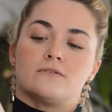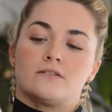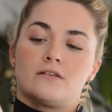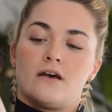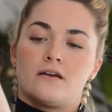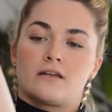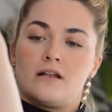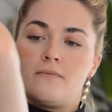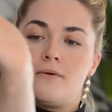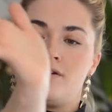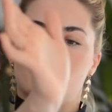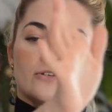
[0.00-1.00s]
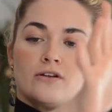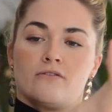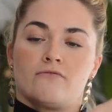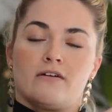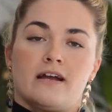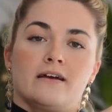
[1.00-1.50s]
circular motion
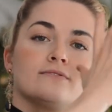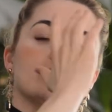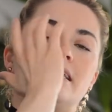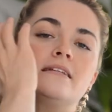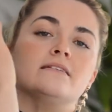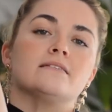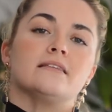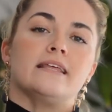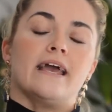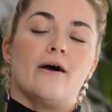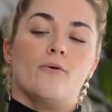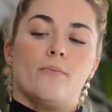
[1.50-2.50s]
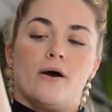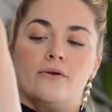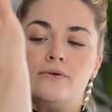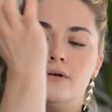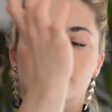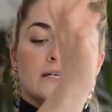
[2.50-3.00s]
around into the
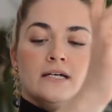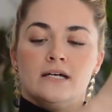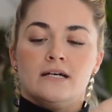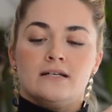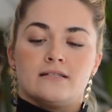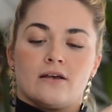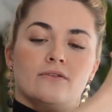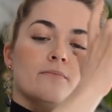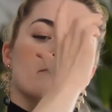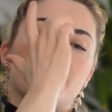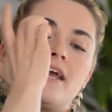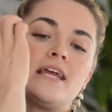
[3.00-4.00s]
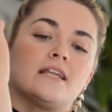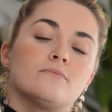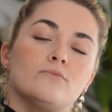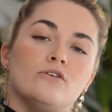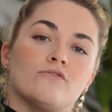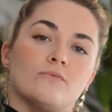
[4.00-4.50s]
elbow. So the main
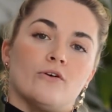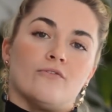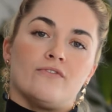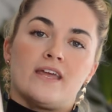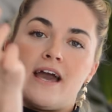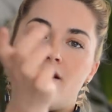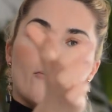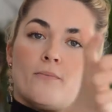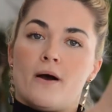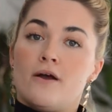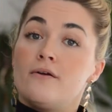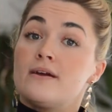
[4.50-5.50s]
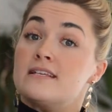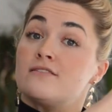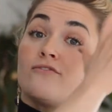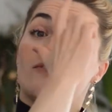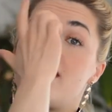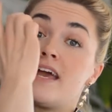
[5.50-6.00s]
movement of the elbow is
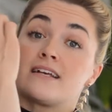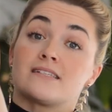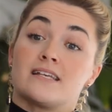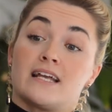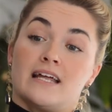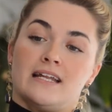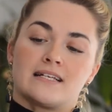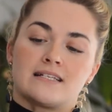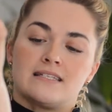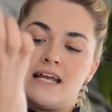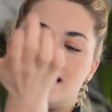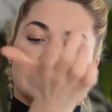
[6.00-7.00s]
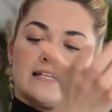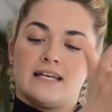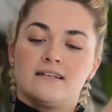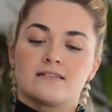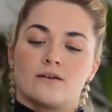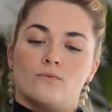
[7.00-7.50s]
flexing and
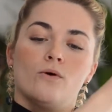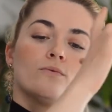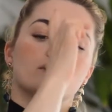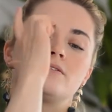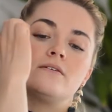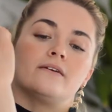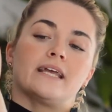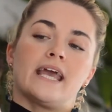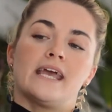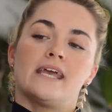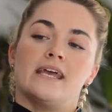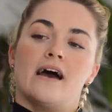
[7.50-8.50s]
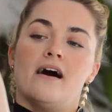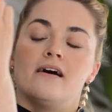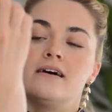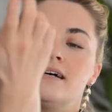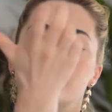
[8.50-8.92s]
extending. So what we're doing here